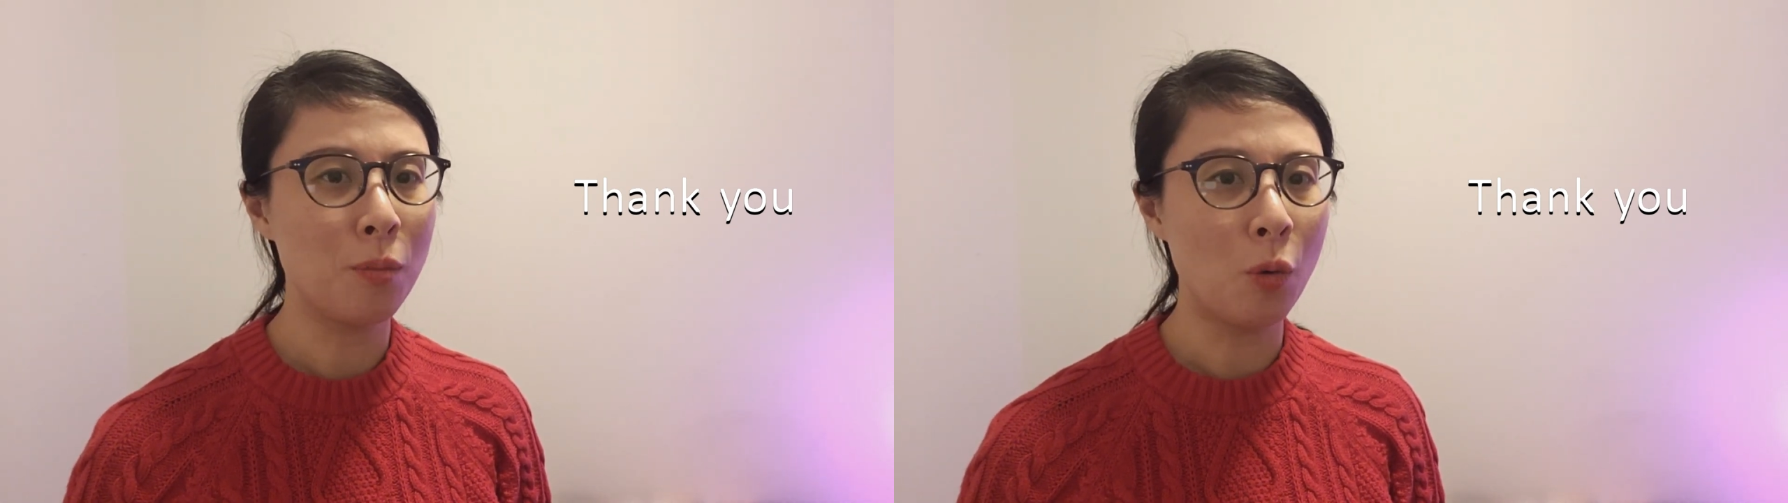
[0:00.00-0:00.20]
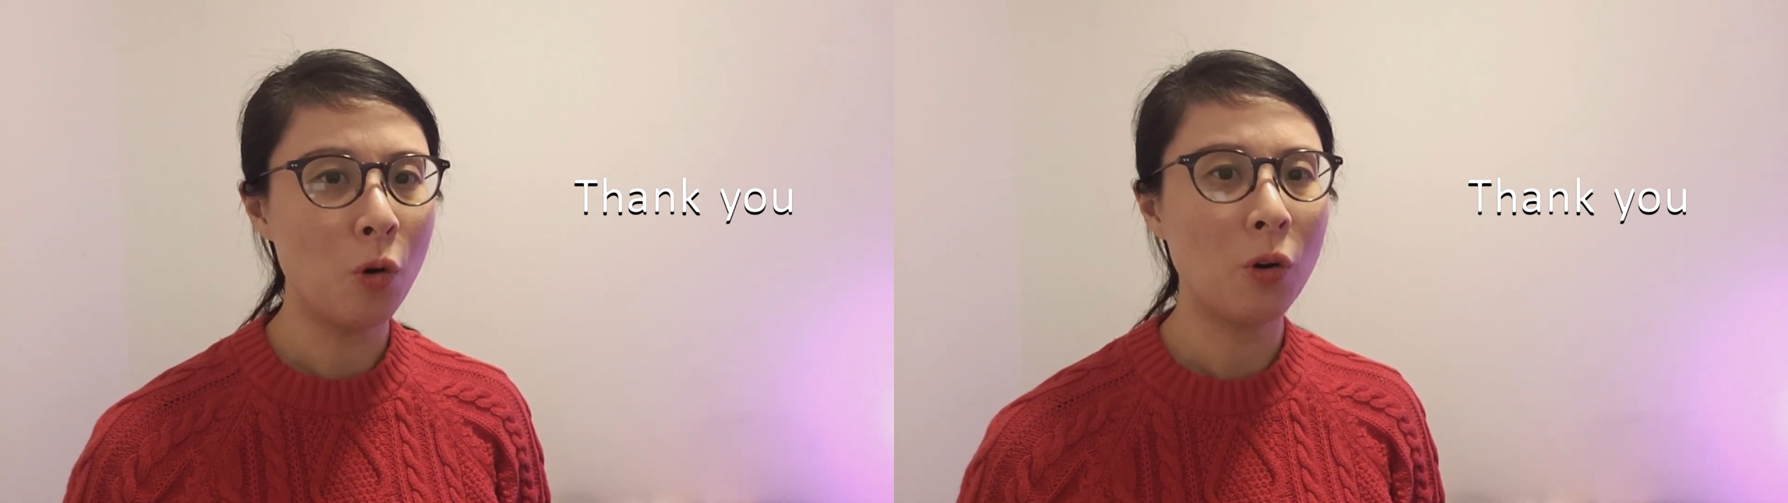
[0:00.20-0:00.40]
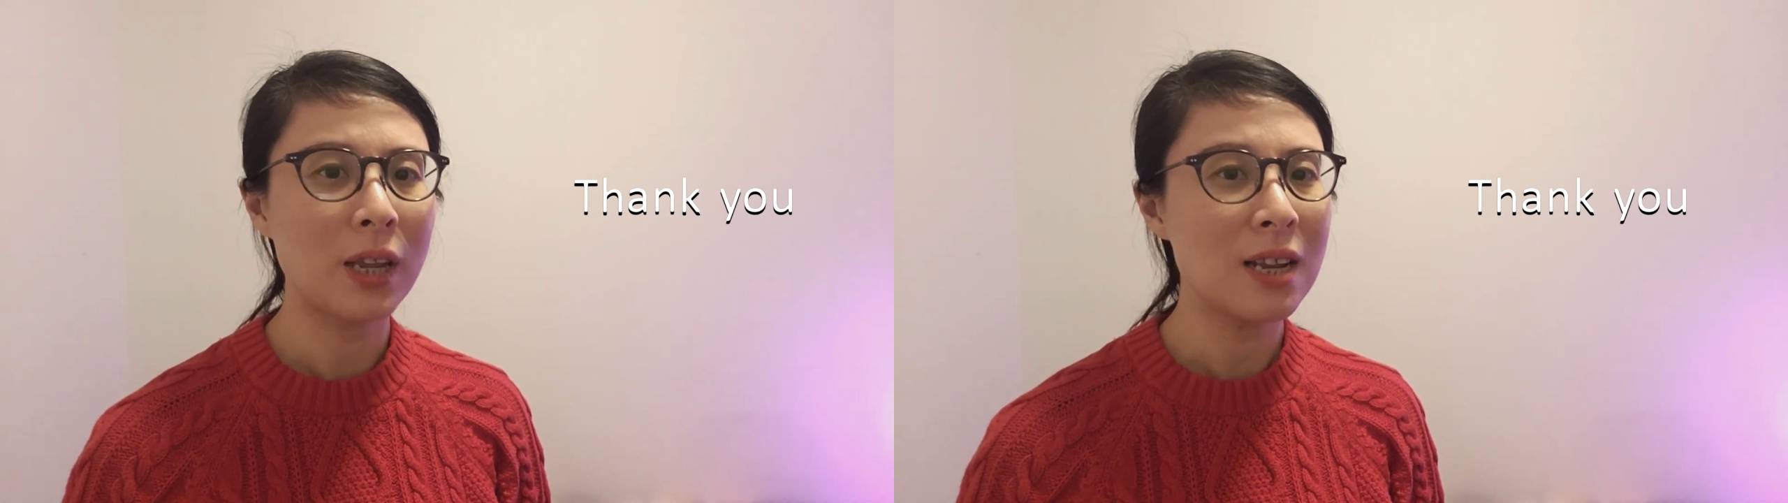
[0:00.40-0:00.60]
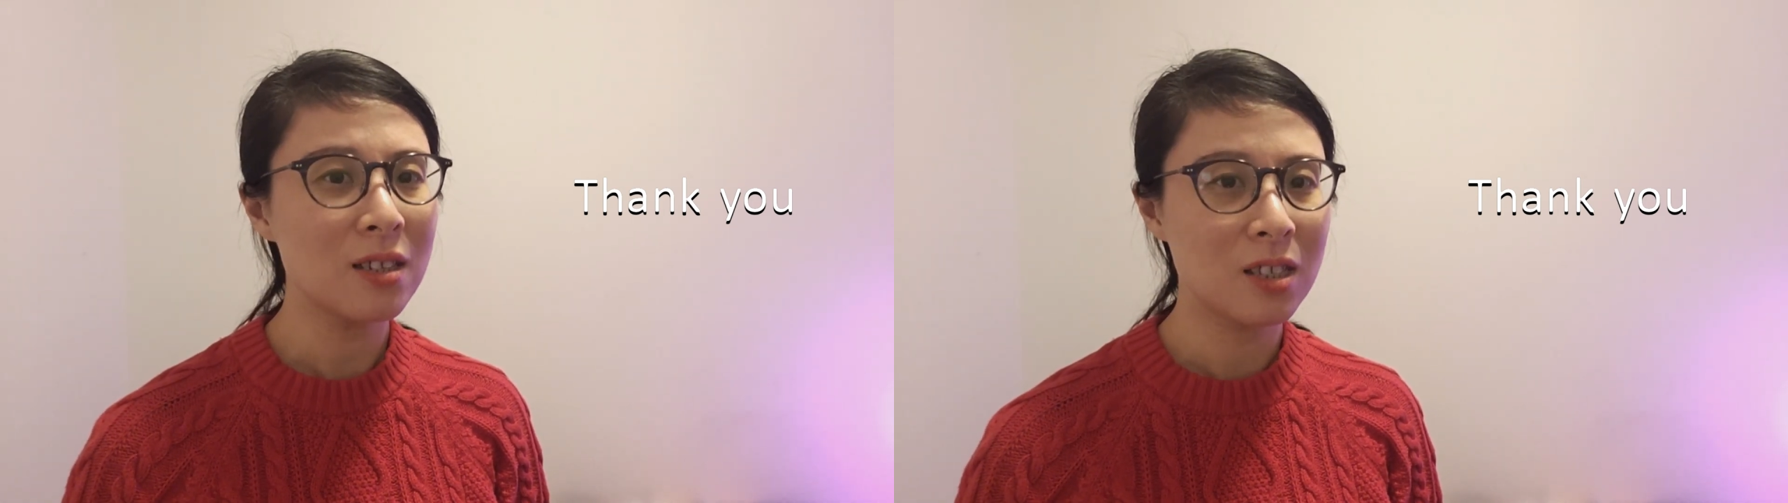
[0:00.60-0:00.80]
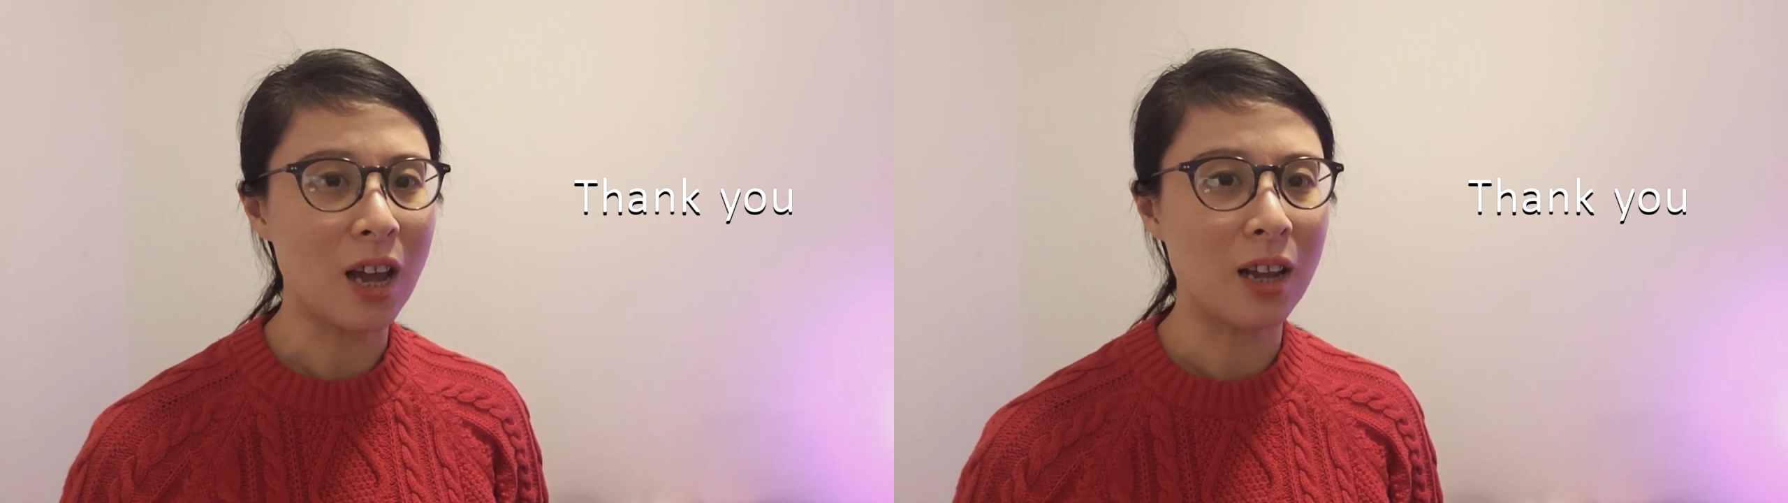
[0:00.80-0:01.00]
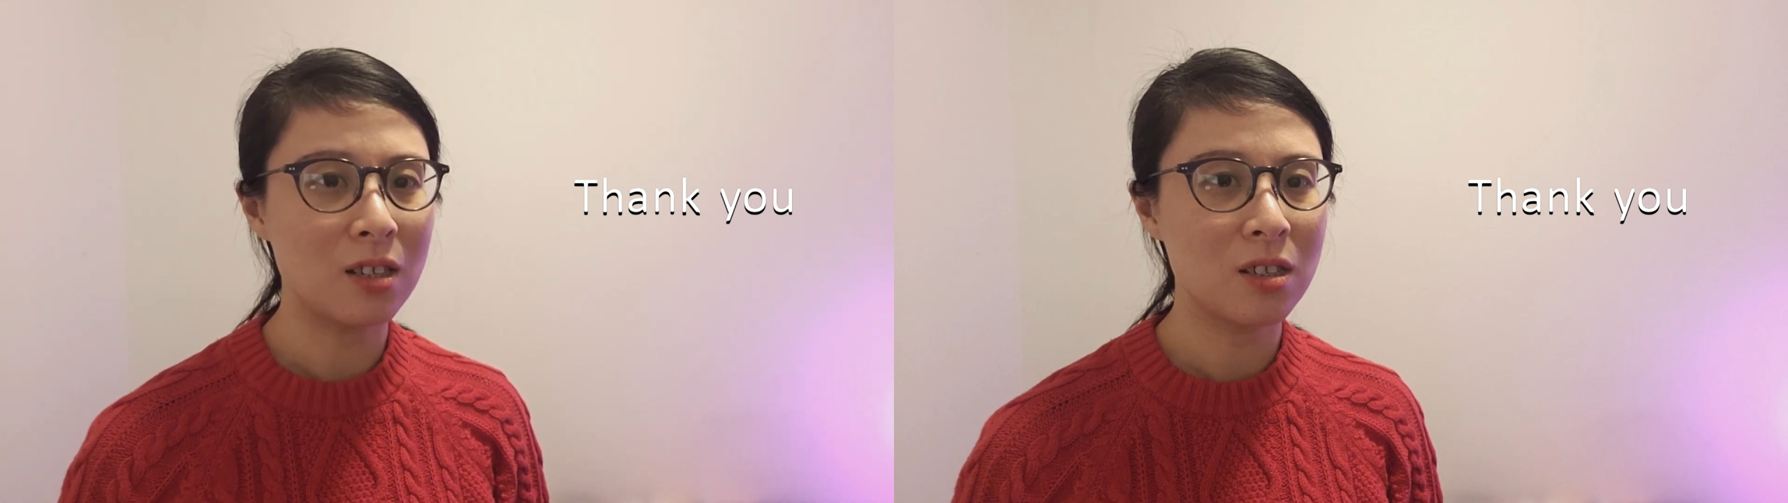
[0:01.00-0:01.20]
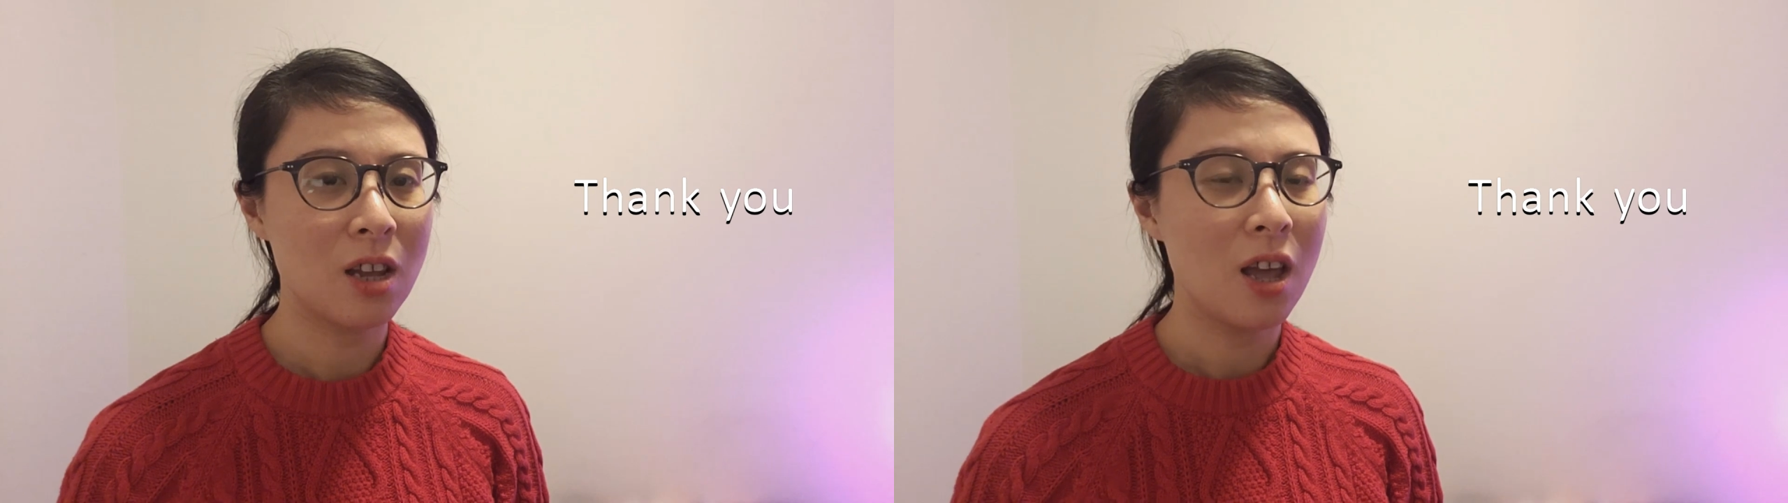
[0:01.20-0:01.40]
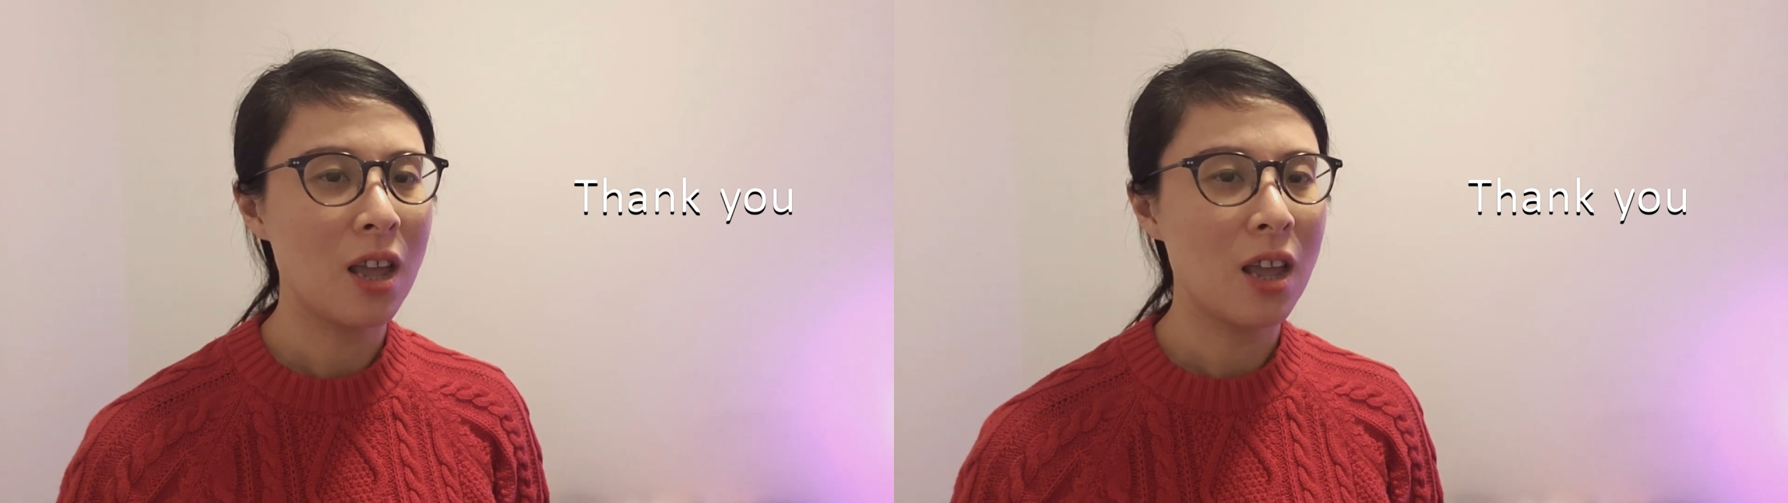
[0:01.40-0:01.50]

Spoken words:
more insights